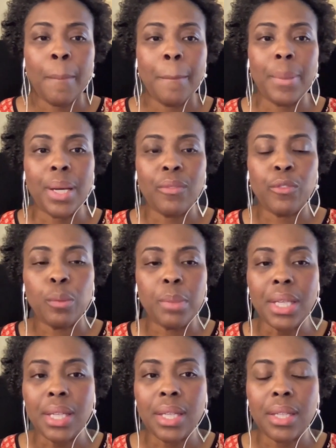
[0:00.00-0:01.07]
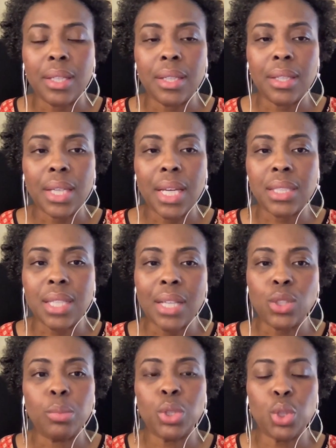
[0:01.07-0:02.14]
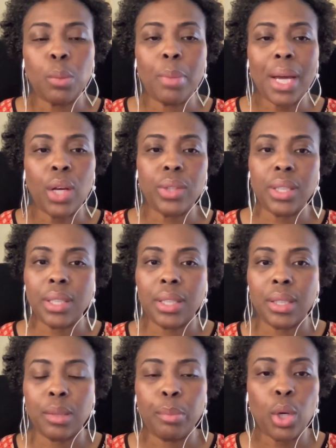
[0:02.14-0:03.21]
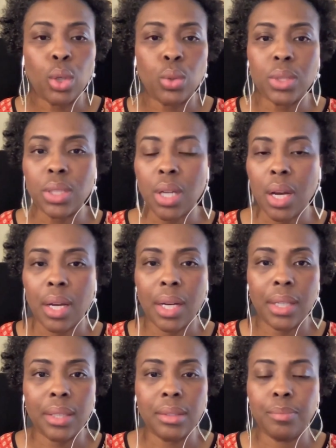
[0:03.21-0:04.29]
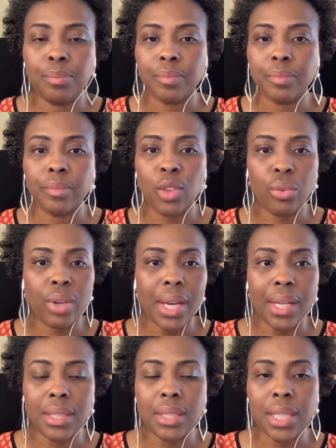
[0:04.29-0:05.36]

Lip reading: But for me, it's not so much about the post on Threads.